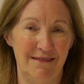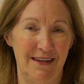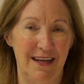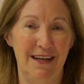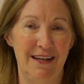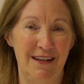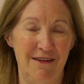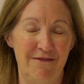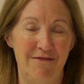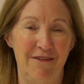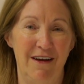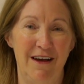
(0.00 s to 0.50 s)

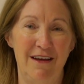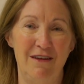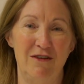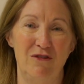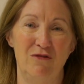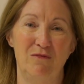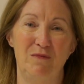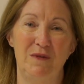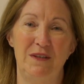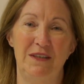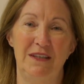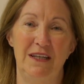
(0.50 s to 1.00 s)
in the
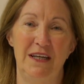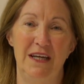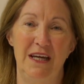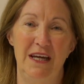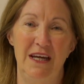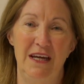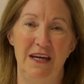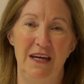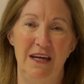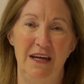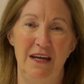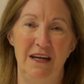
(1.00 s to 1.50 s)
volumes
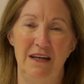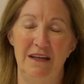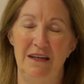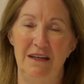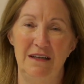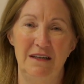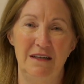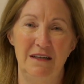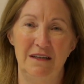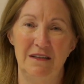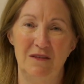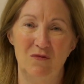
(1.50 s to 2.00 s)
and
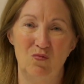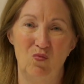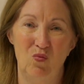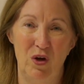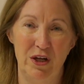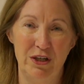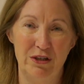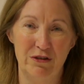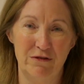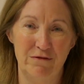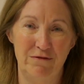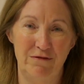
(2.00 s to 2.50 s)
in his
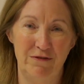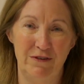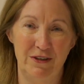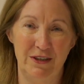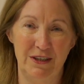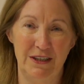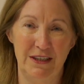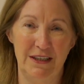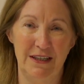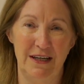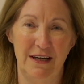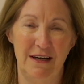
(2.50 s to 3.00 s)

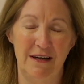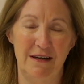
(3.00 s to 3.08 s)
wonderful